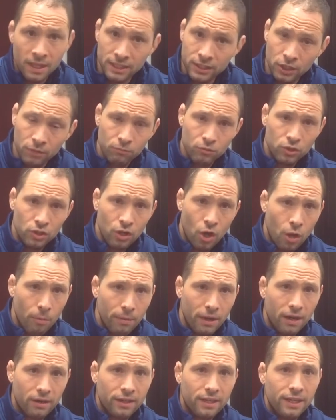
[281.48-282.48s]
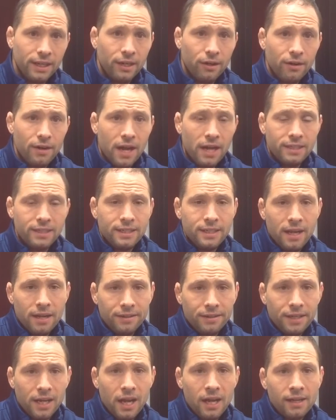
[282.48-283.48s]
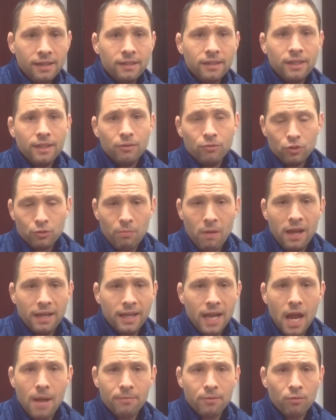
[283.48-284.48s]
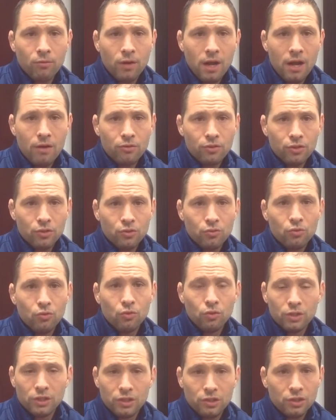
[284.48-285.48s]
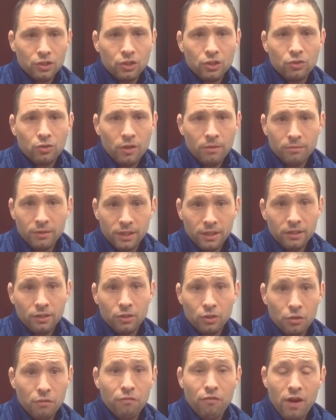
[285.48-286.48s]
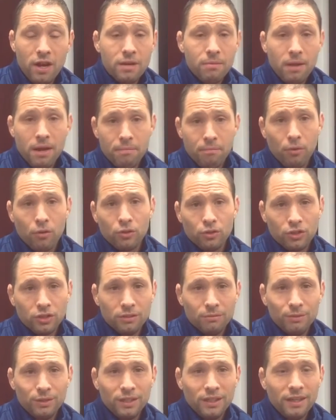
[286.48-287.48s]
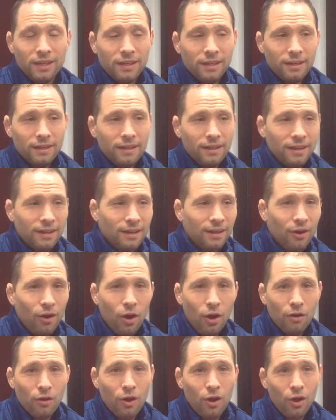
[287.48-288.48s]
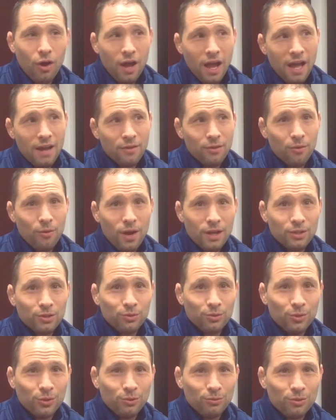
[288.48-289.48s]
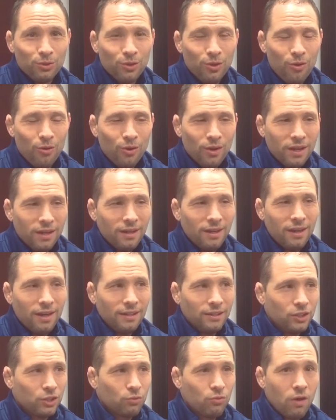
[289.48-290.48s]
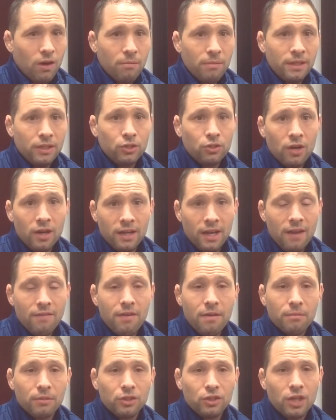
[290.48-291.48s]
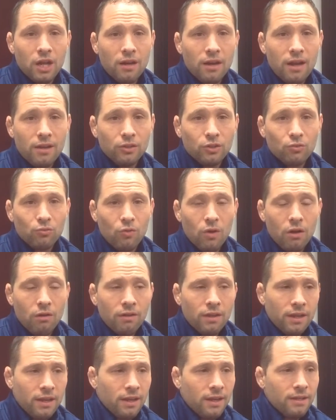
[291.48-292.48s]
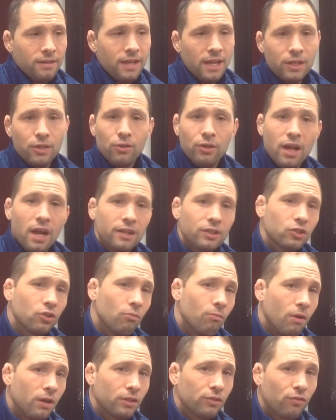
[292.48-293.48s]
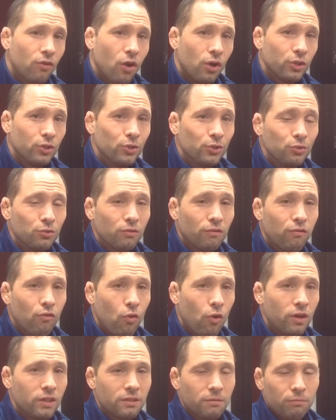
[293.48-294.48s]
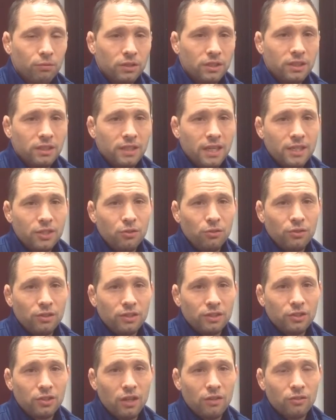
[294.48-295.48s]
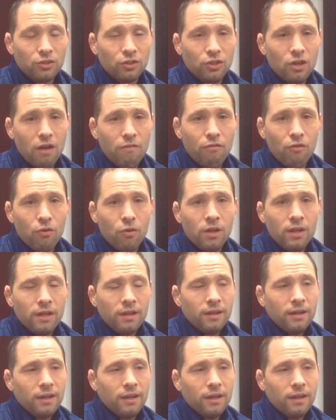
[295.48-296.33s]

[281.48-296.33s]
Jim was an All-American here in 1999, was my captain when I was in school, and is an extremely good friend of mine personally. out of the wrestling room. So I just want to make sure I gave him a shout out as well. Thank you guys so much for all you're doing for us, and please stay tuned to the Southern Scuffle.